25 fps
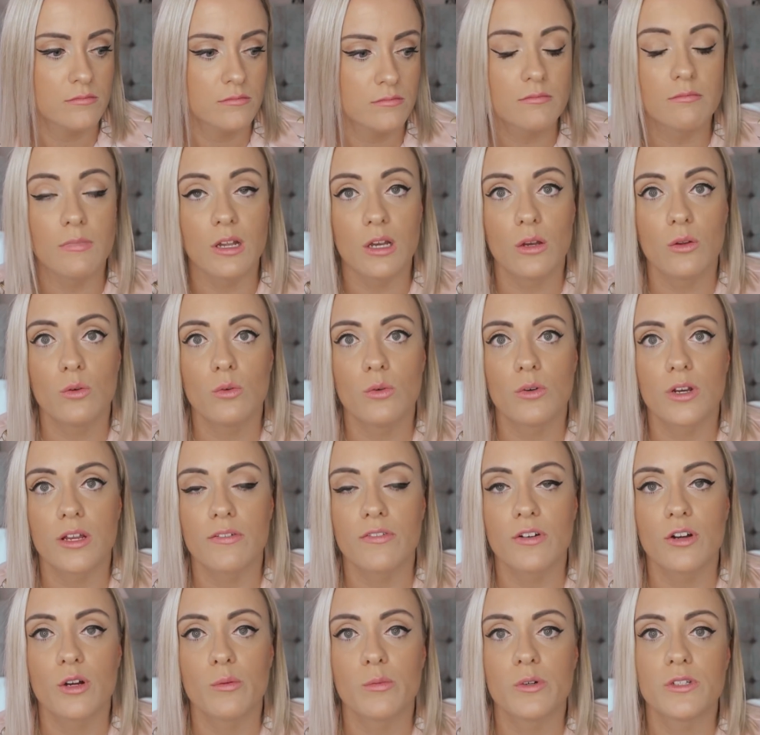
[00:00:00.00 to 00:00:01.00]
my lord, I
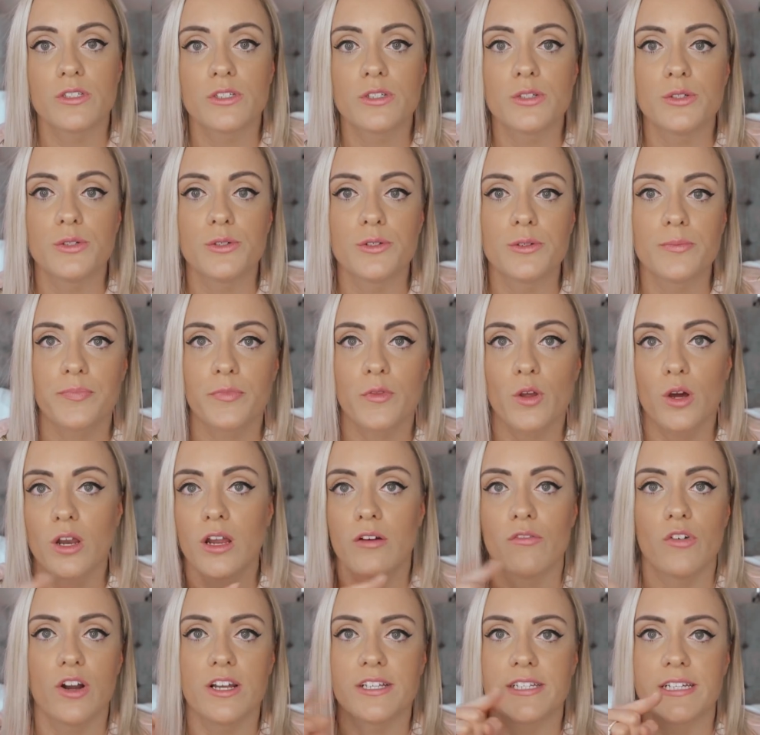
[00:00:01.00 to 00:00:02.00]
forgot what it's called, and
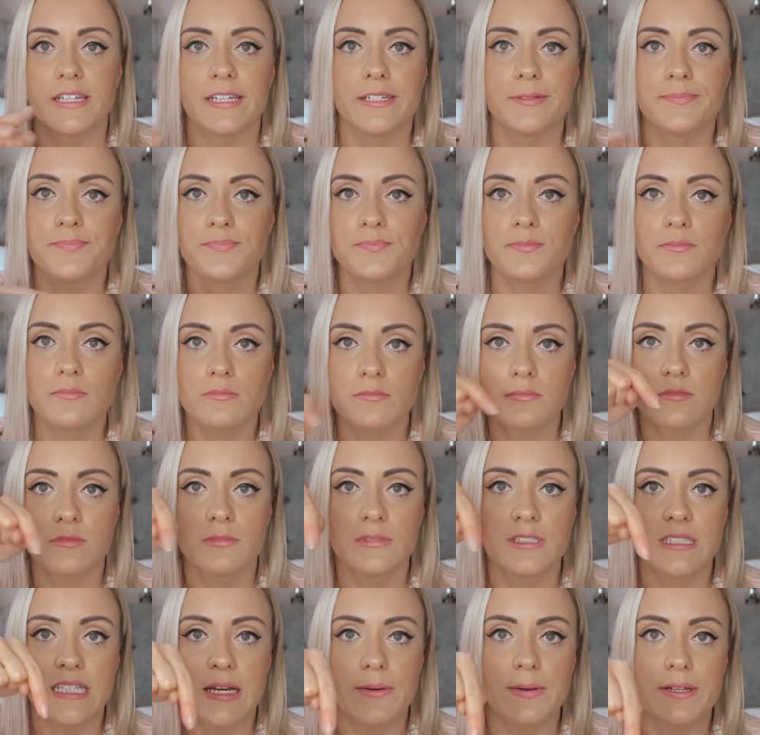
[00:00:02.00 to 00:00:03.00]
I'll write it here,
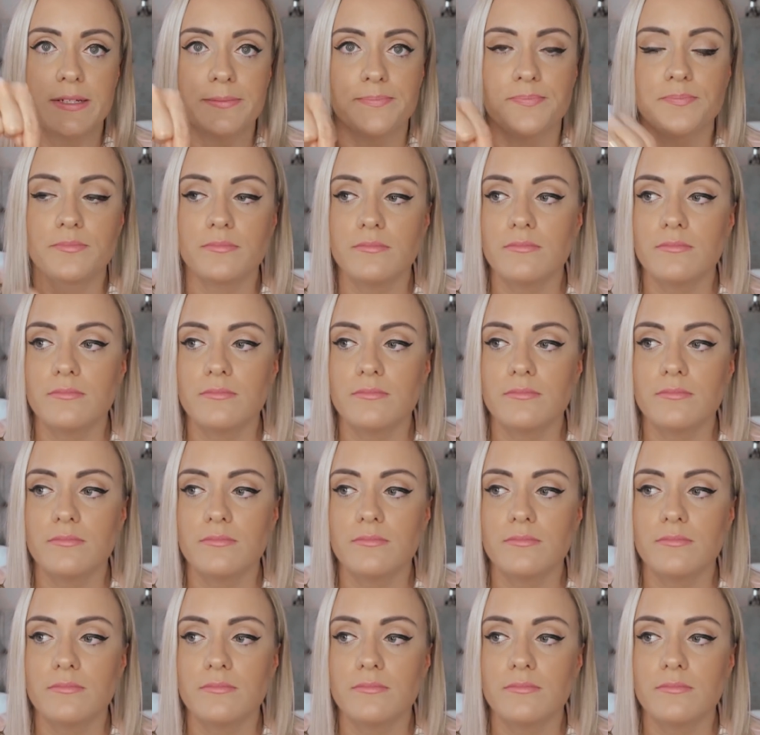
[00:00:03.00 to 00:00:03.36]
down here,